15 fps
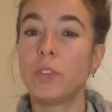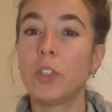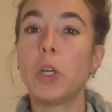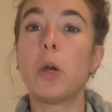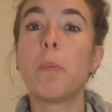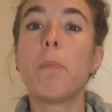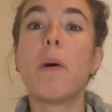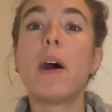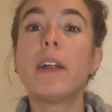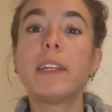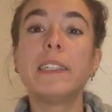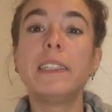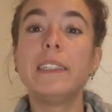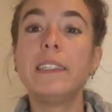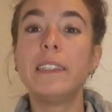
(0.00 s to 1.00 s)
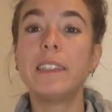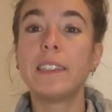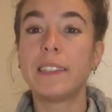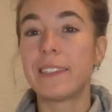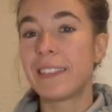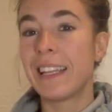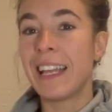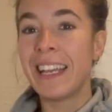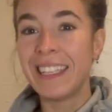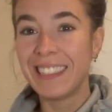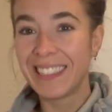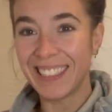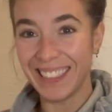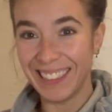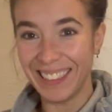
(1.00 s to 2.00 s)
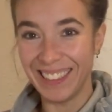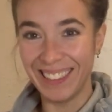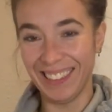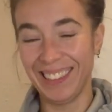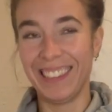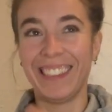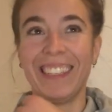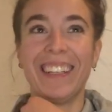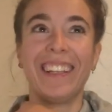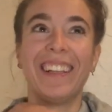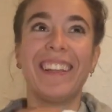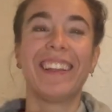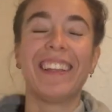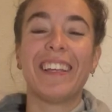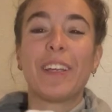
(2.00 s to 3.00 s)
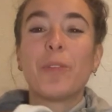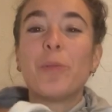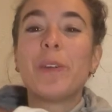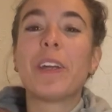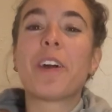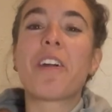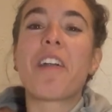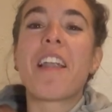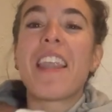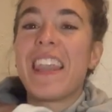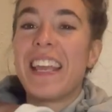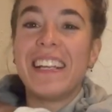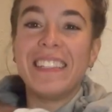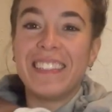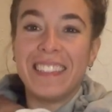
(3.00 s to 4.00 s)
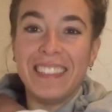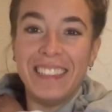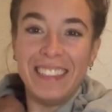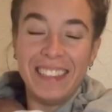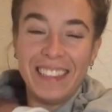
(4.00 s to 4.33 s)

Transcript: Your body is lazy. Like, we are lazy.